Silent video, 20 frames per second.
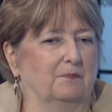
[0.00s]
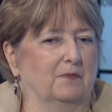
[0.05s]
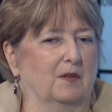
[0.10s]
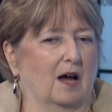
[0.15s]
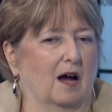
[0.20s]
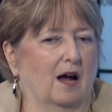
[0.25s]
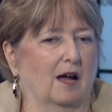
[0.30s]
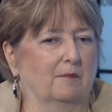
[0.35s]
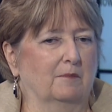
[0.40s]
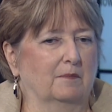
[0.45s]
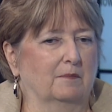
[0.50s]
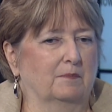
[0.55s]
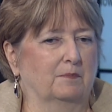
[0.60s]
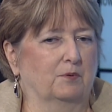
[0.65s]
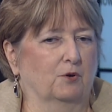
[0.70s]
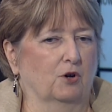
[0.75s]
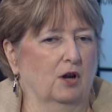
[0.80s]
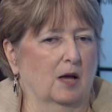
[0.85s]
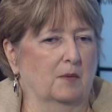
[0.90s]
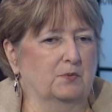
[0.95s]
I'm
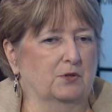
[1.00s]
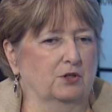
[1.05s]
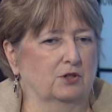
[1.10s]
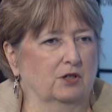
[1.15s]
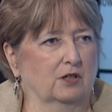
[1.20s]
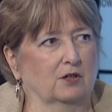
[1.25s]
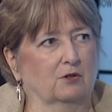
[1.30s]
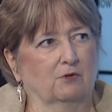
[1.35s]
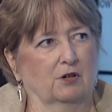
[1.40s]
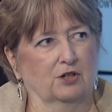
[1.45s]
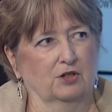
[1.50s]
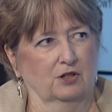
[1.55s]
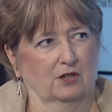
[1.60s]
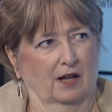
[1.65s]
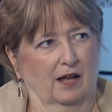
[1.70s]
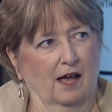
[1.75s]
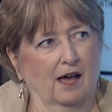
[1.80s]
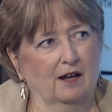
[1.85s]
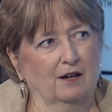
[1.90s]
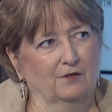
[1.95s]
perhaps a generation
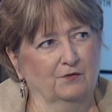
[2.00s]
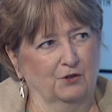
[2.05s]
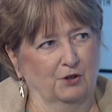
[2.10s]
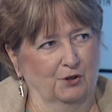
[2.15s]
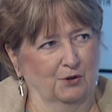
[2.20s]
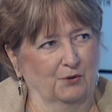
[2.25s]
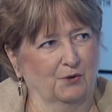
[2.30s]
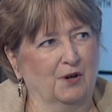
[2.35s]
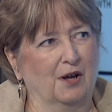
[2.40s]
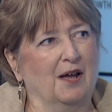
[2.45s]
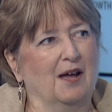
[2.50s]
ahead of you,